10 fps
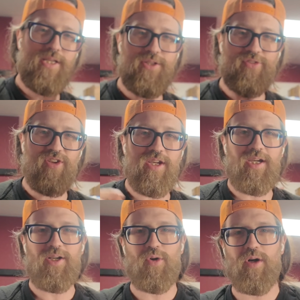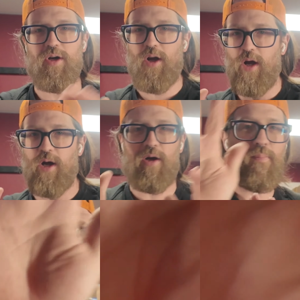end scene, or
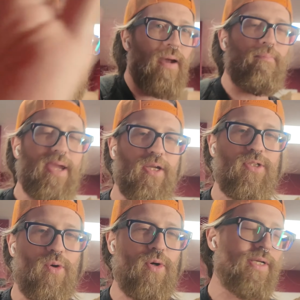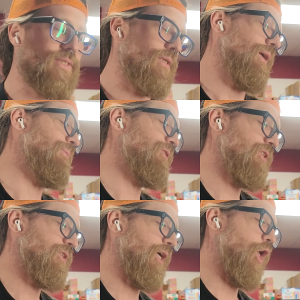bam, make a noise, and I was
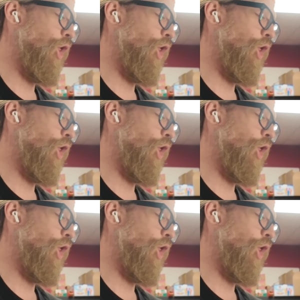just like,